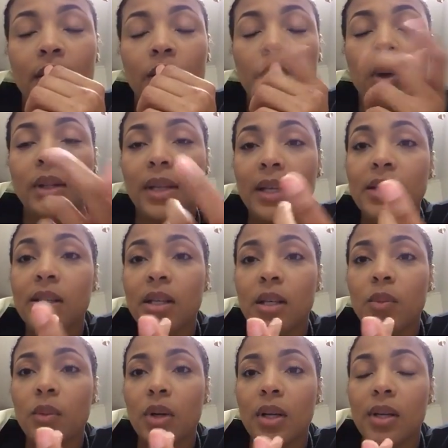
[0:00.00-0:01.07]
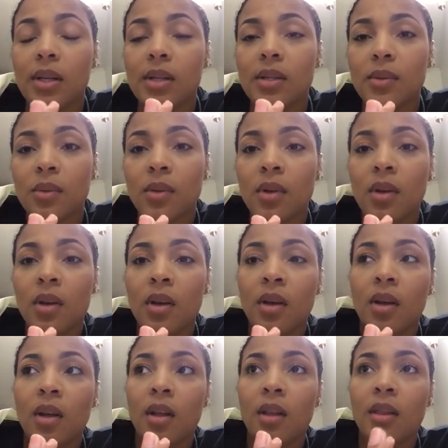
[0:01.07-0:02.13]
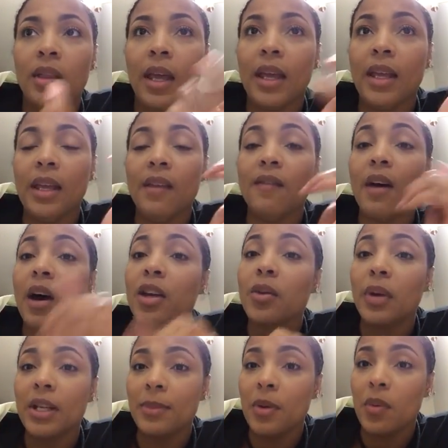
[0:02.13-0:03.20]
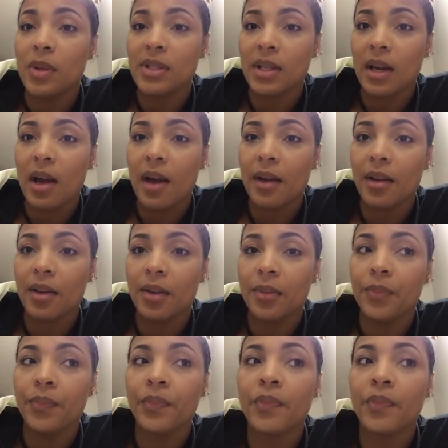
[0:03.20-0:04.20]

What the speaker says: what they did was they evaluated me once I got here.